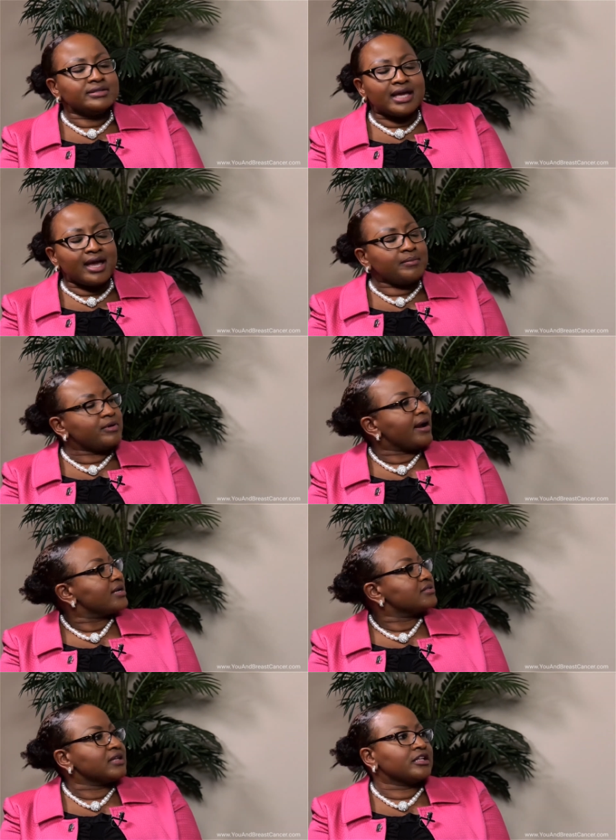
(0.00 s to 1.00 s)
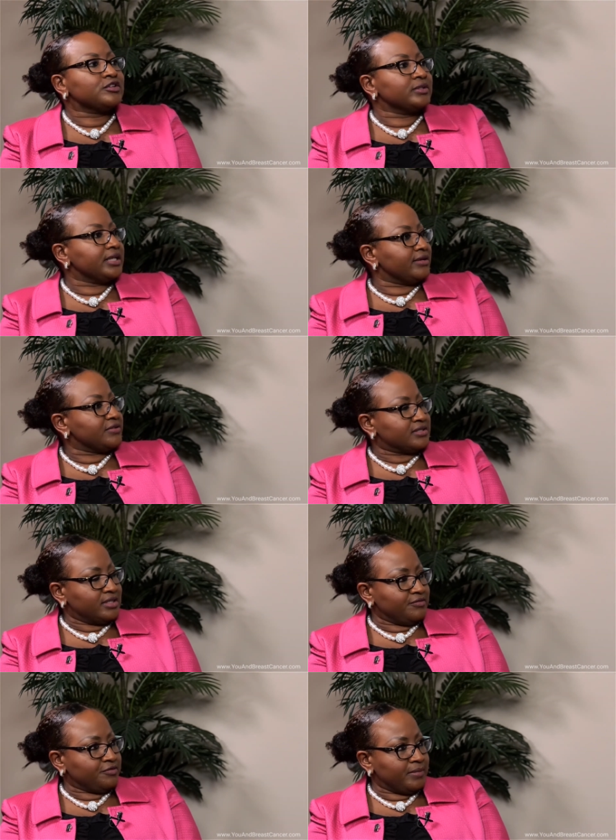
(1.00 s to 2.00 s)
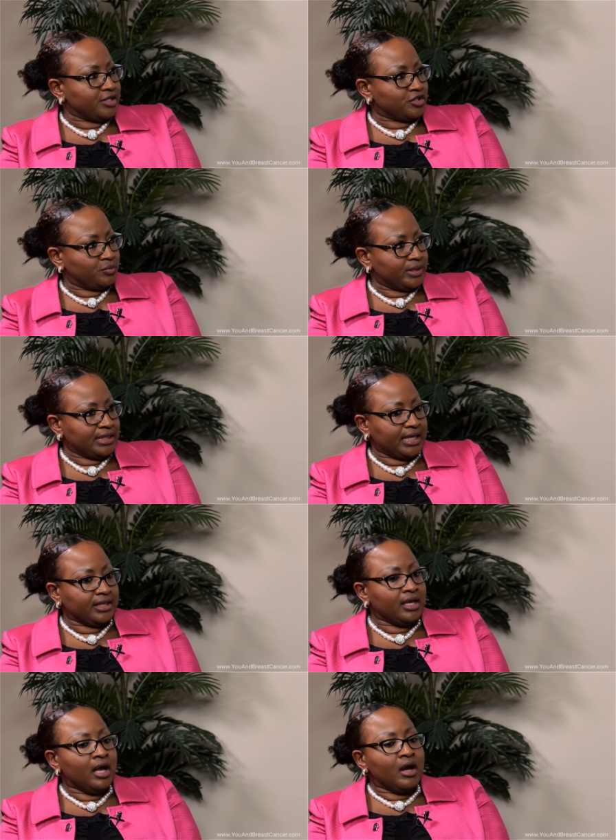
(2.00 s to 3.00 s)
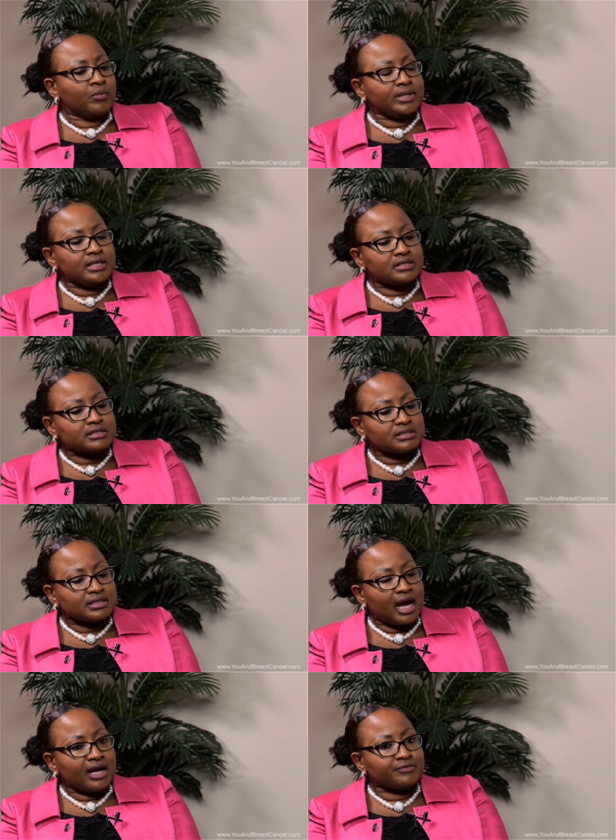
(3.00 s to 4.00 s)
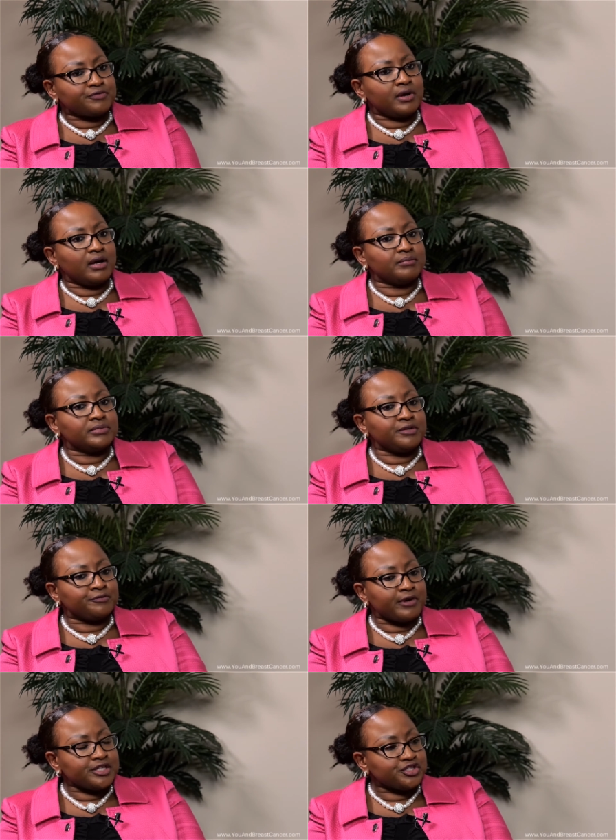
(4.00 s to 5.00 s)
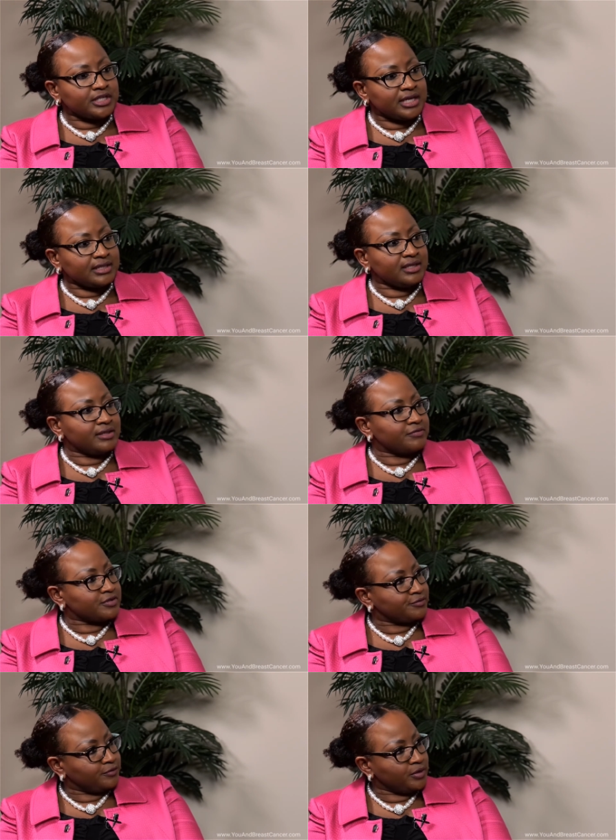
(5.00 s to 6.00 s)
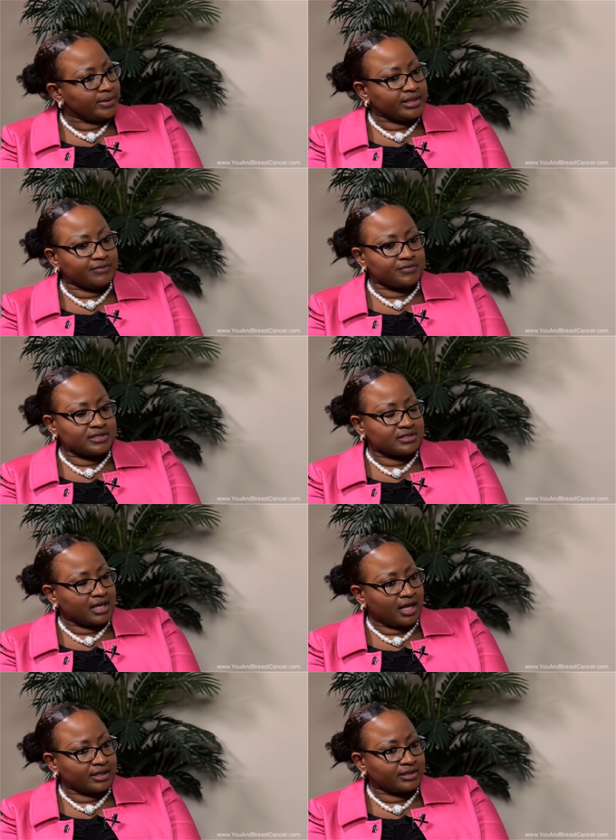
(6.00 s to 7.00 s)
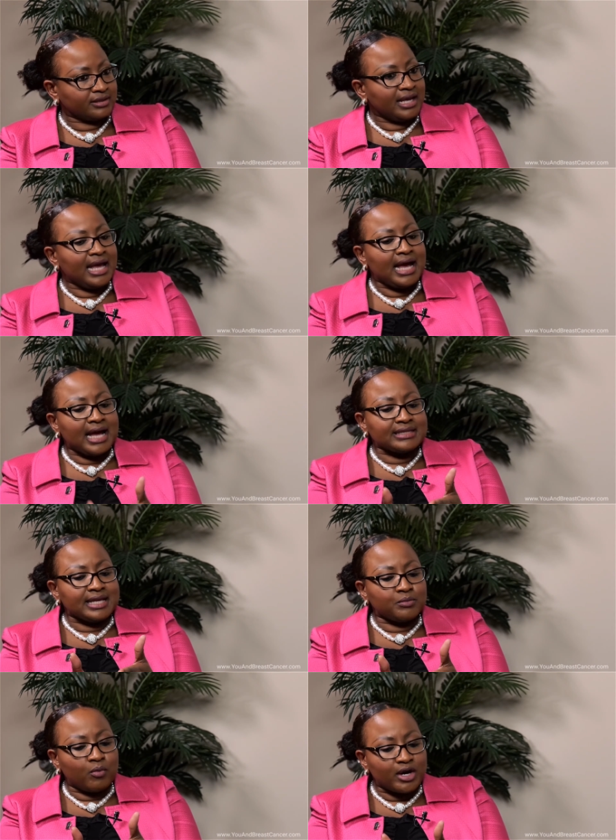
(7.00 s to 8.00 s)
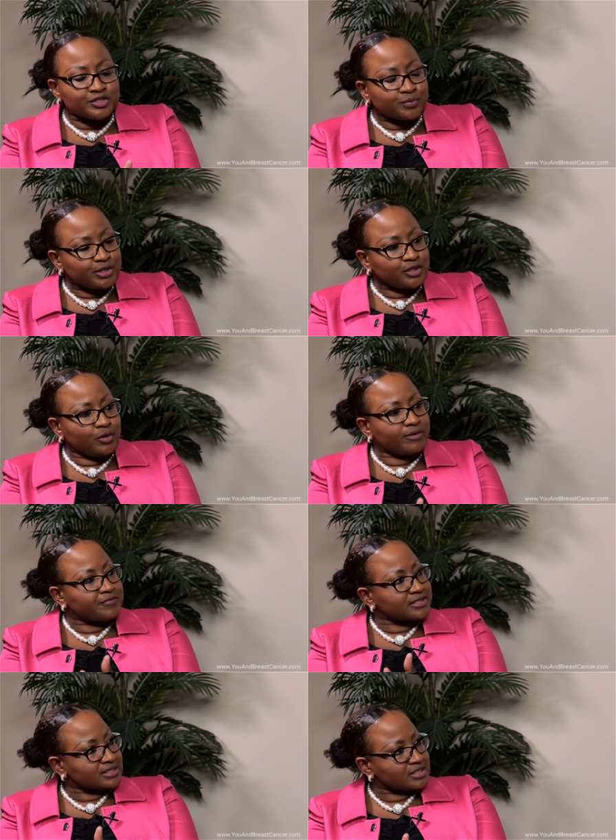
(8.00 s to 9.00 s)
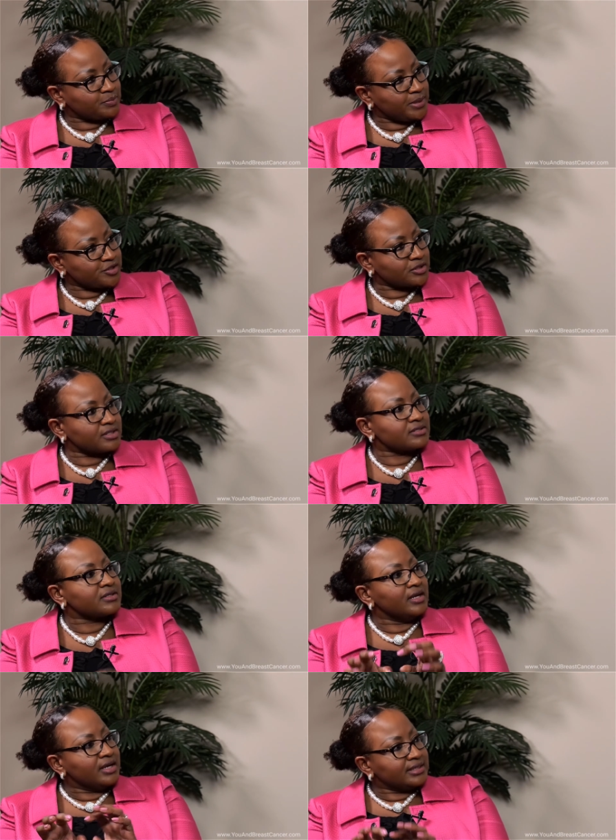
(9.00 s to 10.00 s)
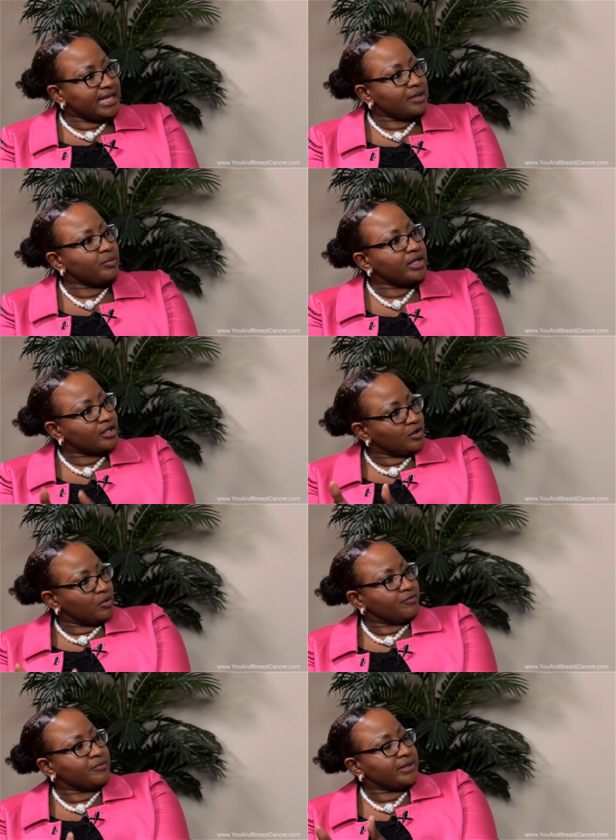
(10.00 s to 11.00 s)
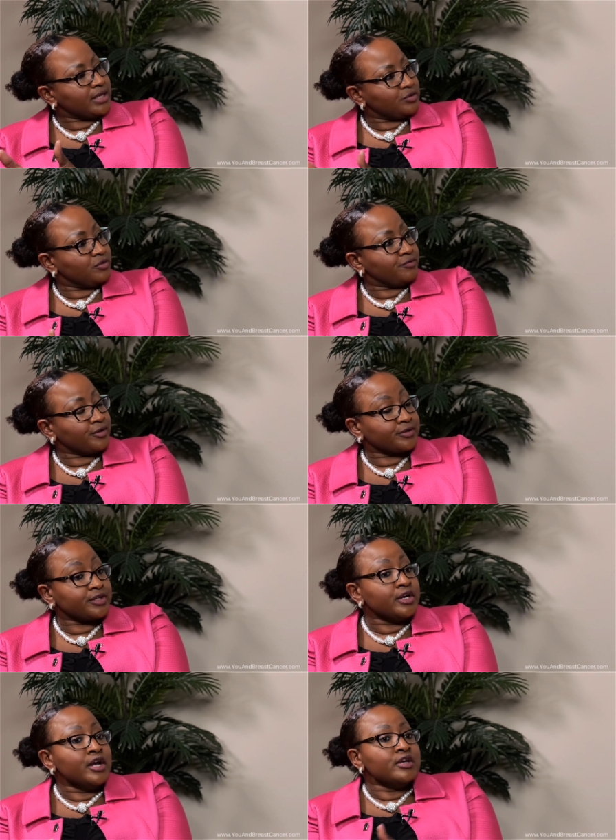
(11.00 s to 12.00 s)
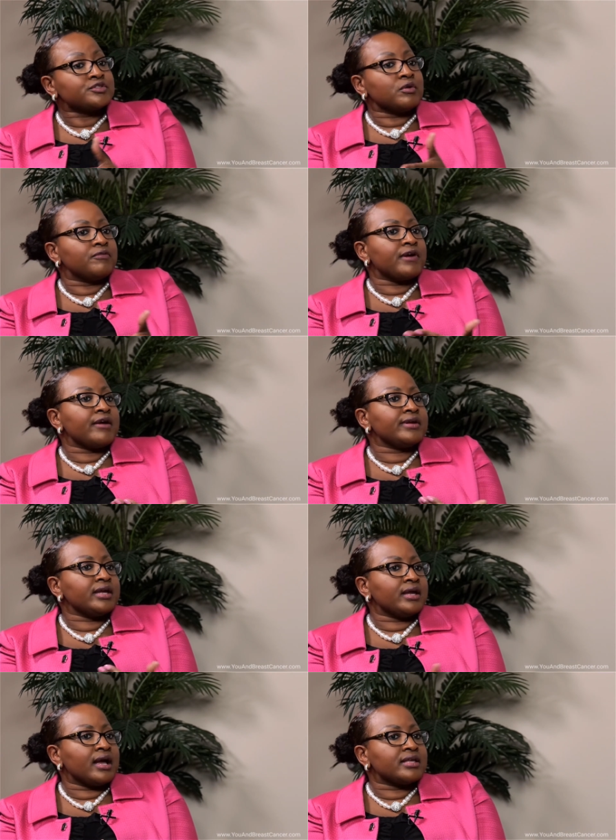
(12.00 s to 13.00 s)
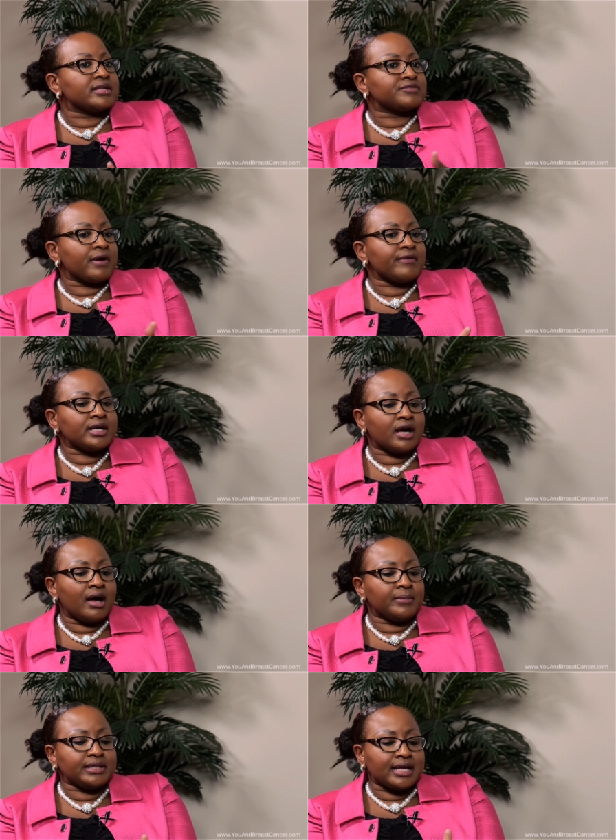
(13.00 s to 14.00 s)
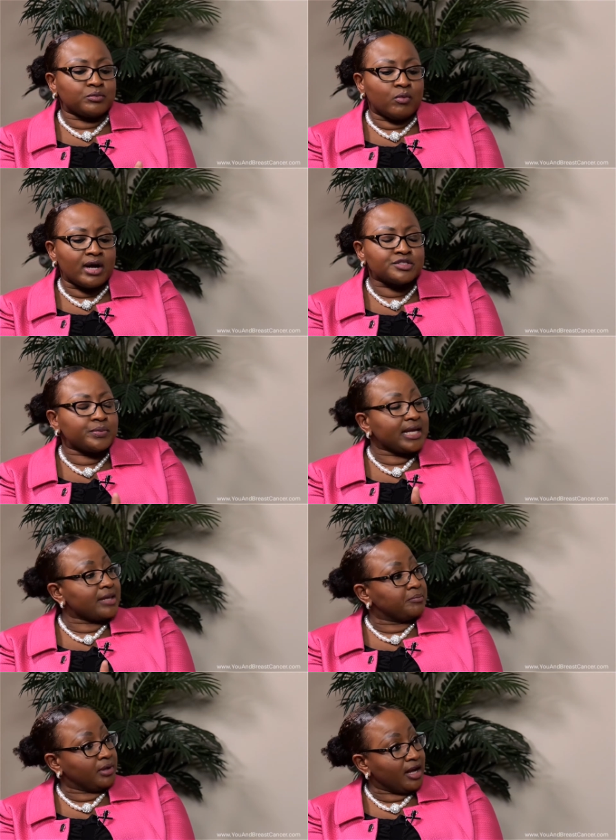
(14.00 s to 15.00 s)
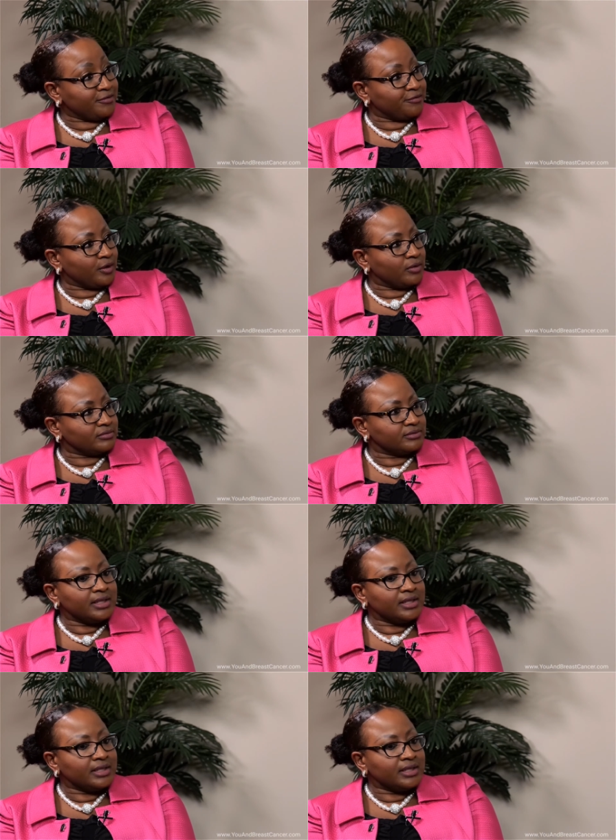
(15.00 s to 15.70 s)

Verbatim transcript: the MRI is not going to give us the information we need. We need to start from differentiating if it's fluid, if it's solid. And then once we know if it's suspicious, then we can go from there and do further. So very, uh, it's very common that once we get blood flow,